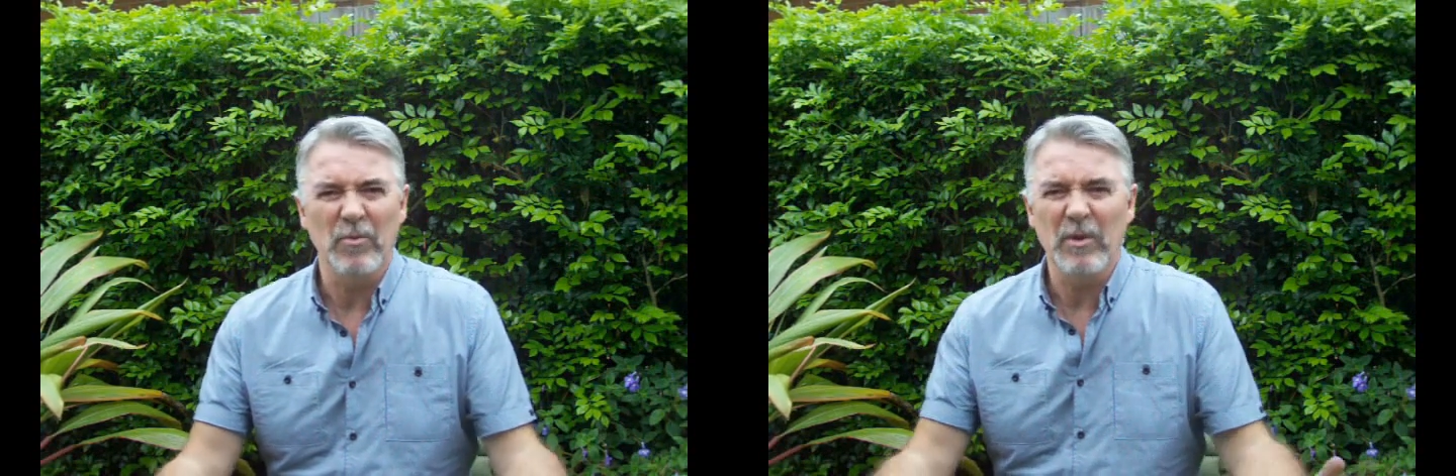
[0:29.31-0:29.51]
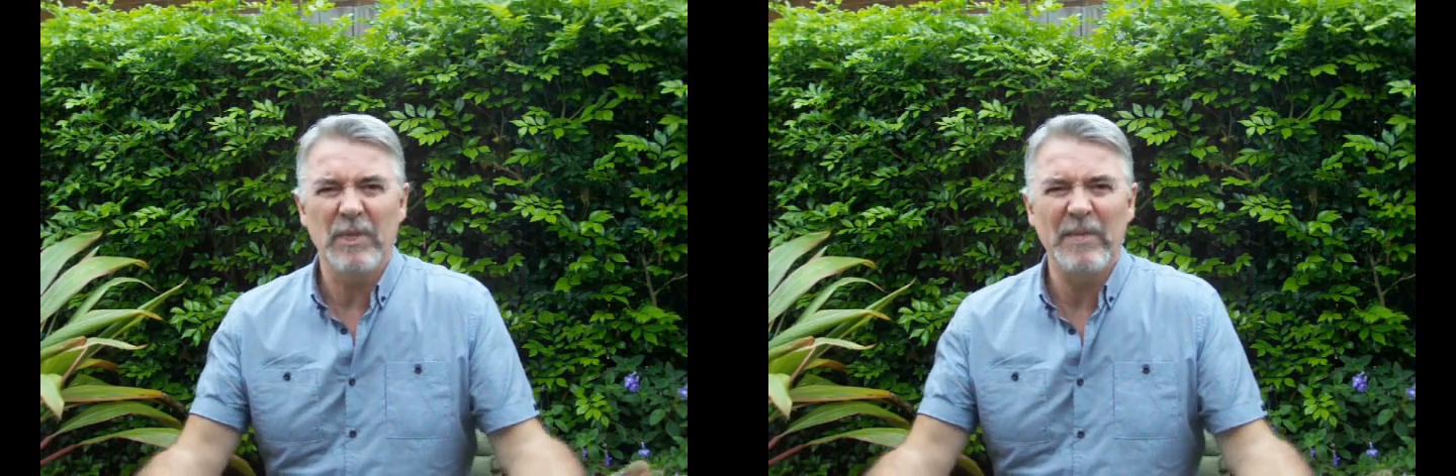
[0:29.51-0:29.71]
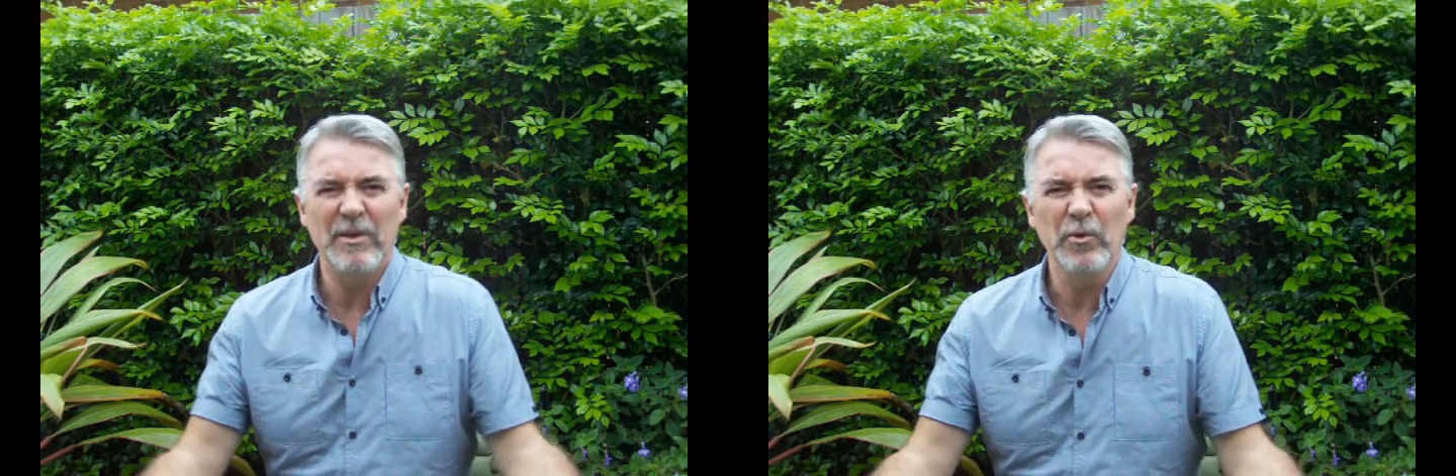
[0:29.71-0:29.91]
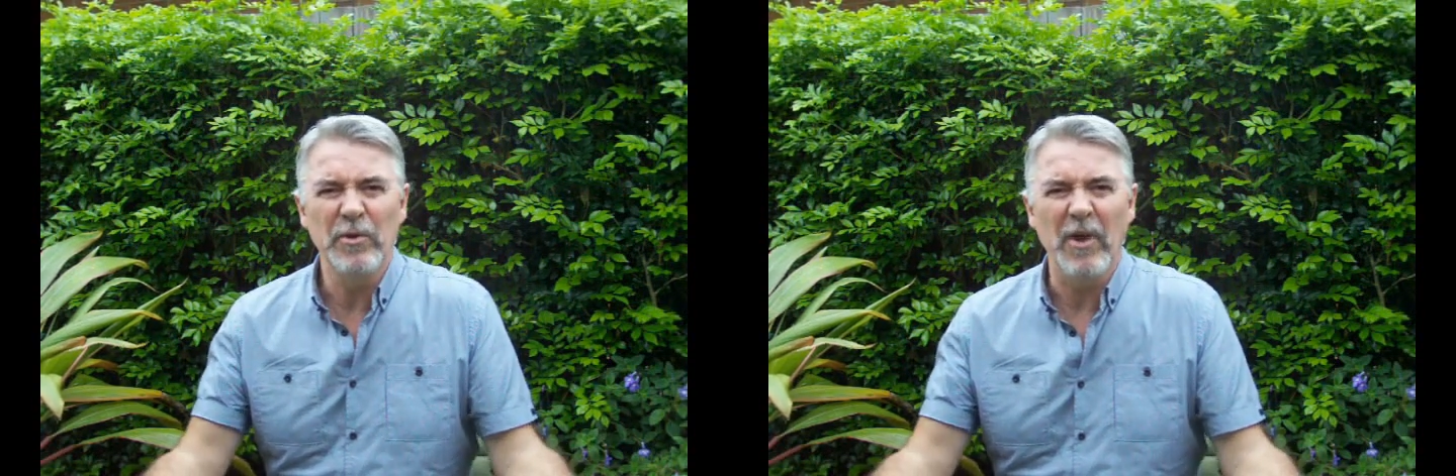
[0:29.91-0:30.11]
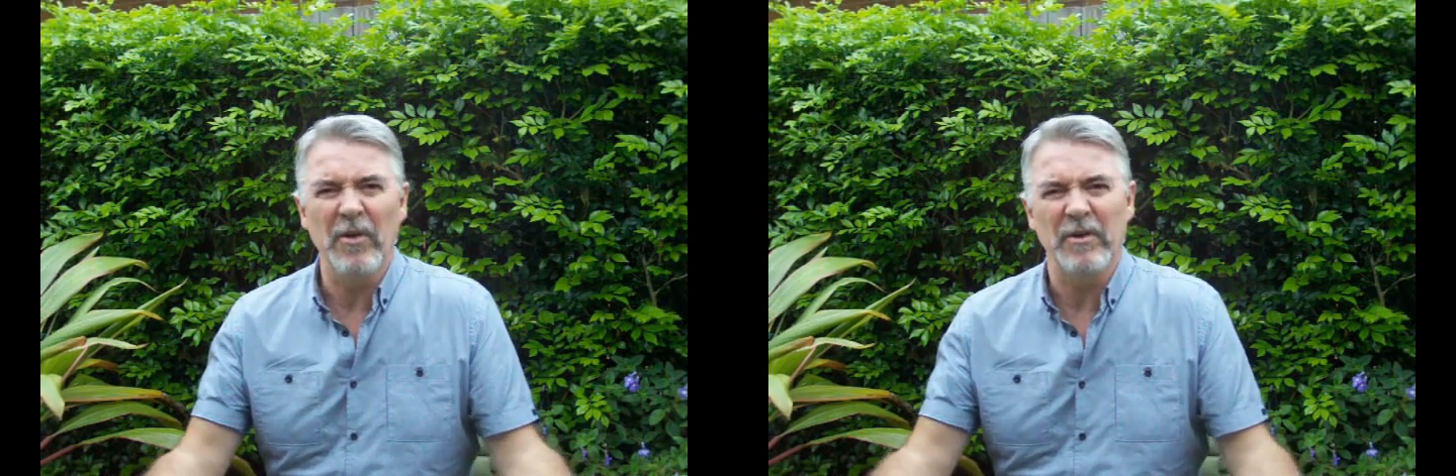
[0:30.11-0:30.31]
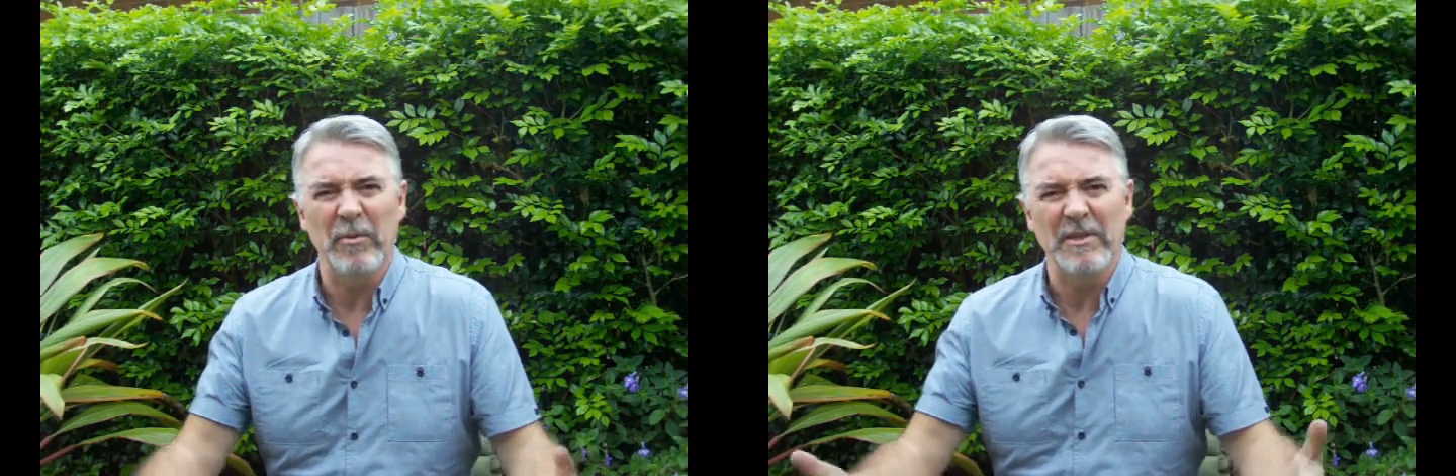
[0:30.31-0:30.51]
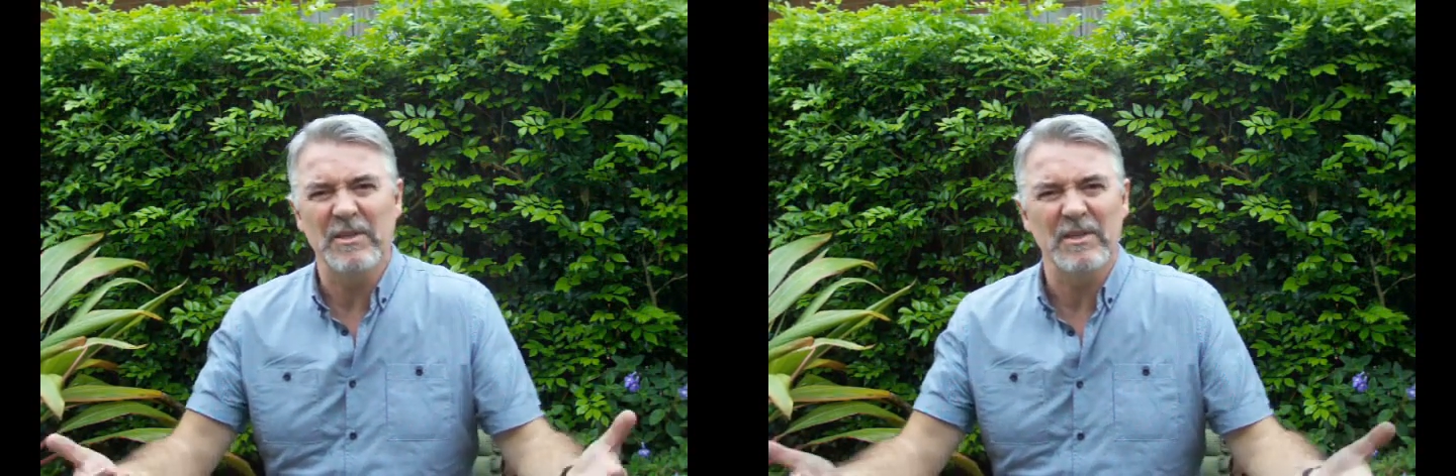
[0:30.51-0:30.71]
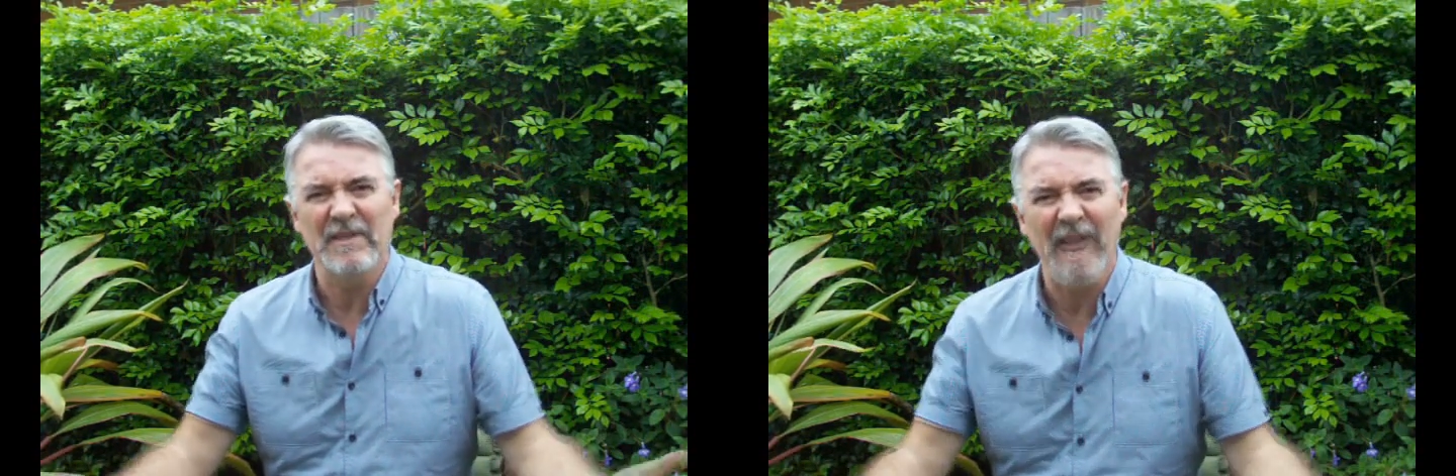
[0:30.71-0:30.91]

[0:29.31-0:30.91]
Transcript: What do we do now? Do we just